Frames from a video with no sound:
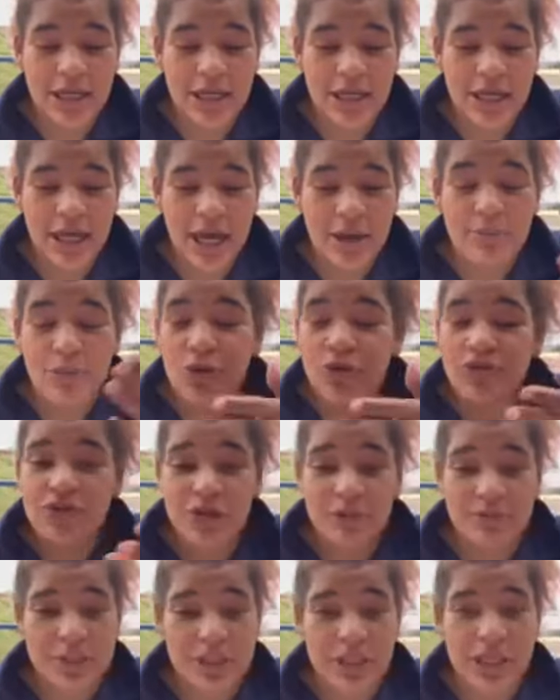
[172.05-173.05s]
I moved
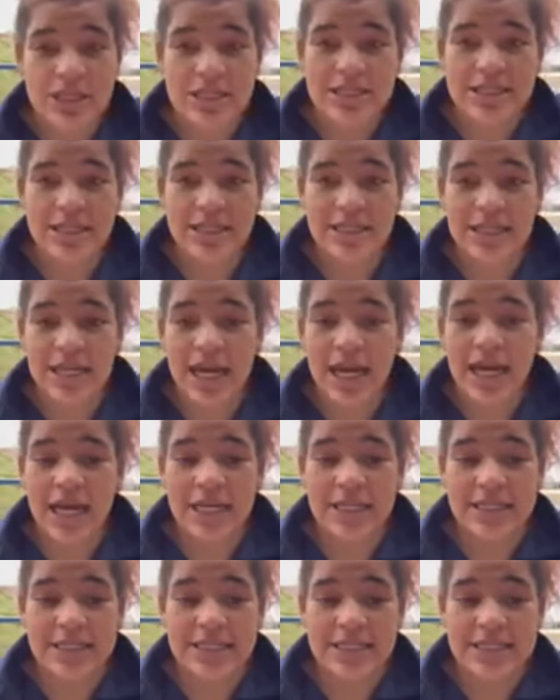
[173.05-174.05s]
up to London
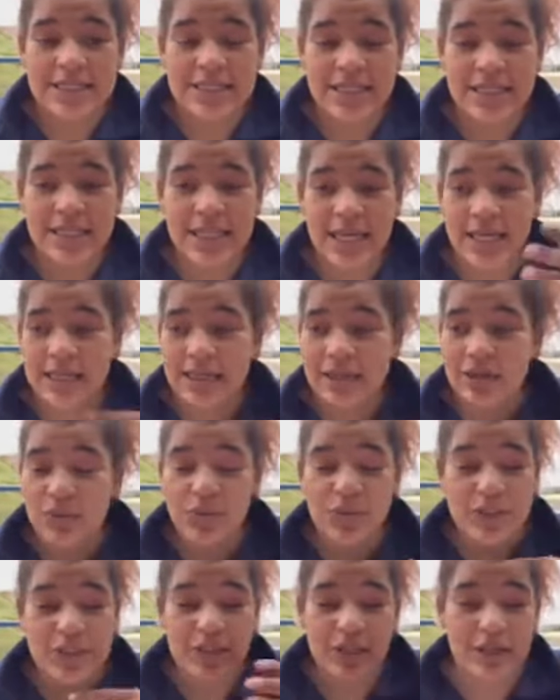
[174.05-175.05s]
and then
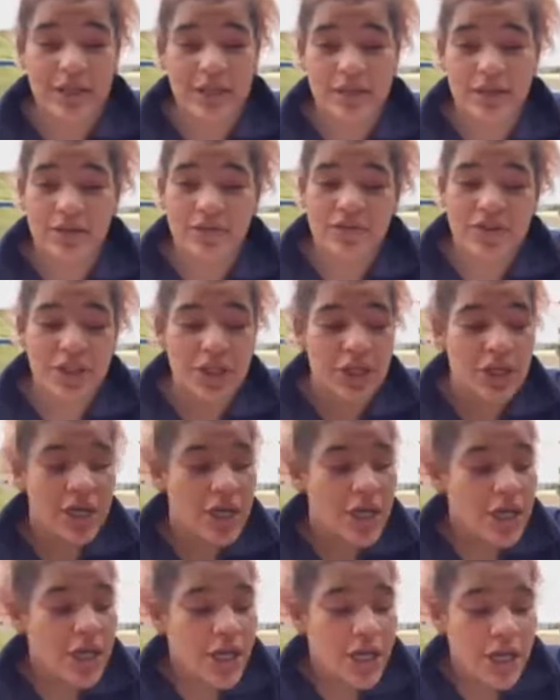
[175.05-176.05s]
was lucky enough to
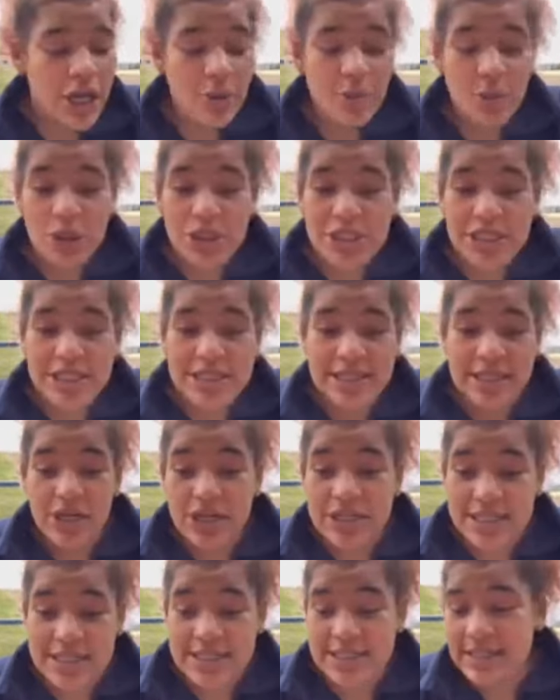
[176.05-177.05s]
come onto the
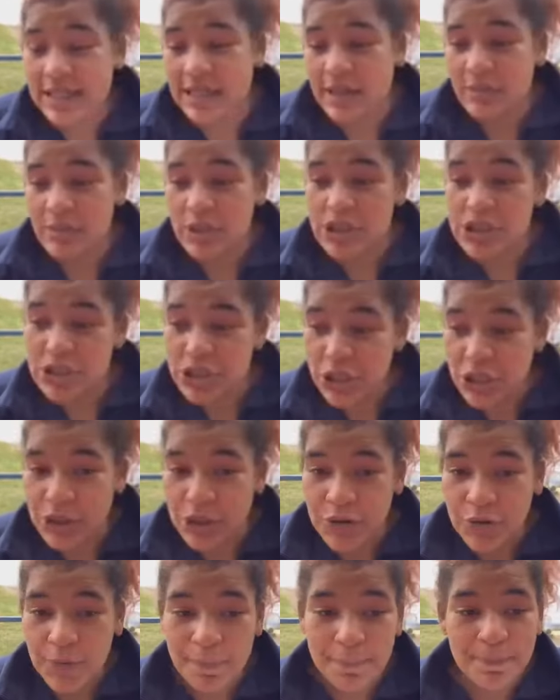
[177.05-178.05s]
TRD scheme,
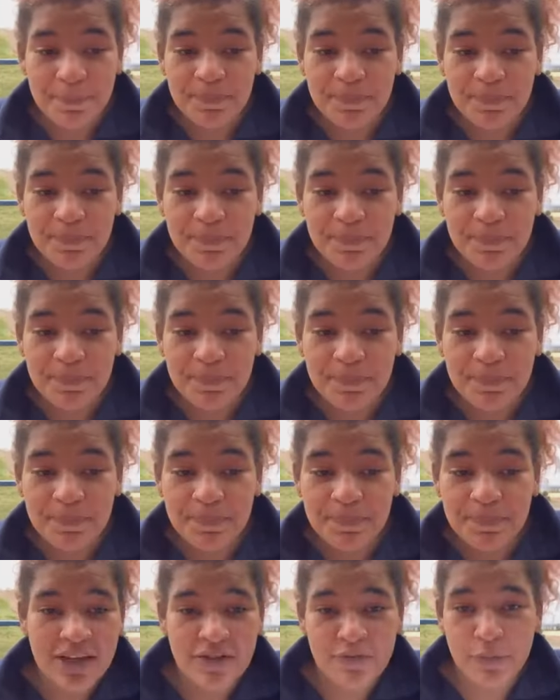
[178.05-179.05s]
so
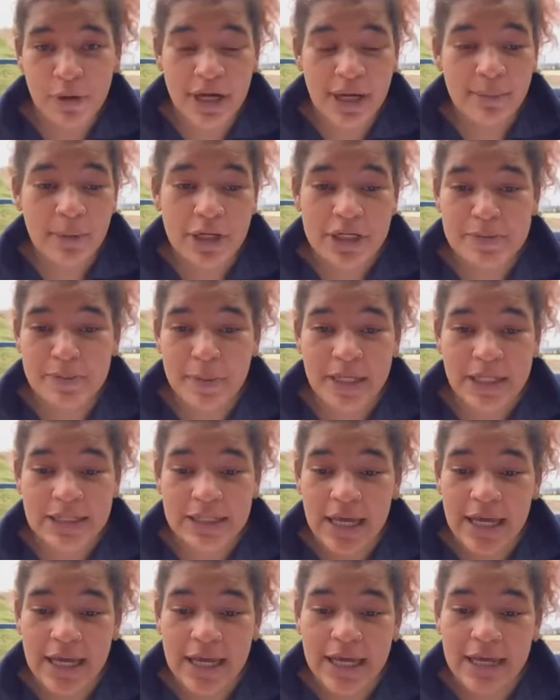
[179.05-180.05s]
they've pretty much
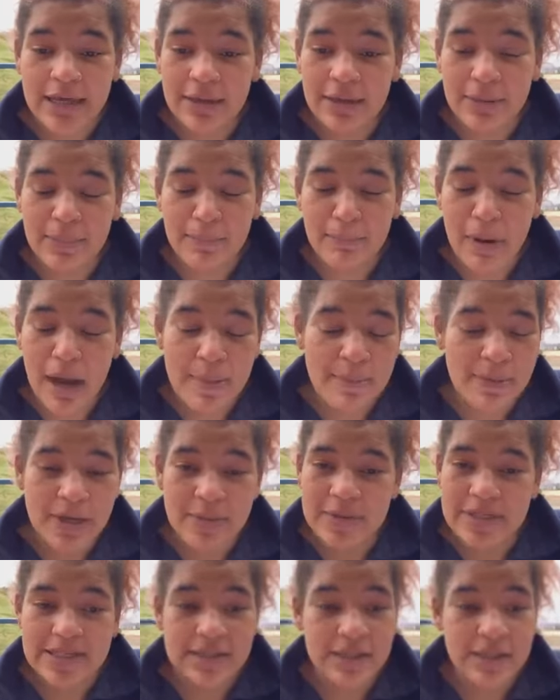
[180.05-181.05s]
been like my
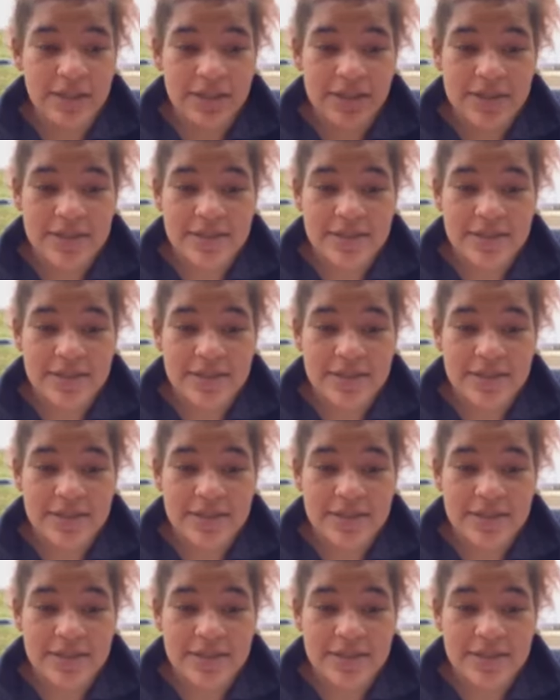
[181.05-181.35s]
babysitters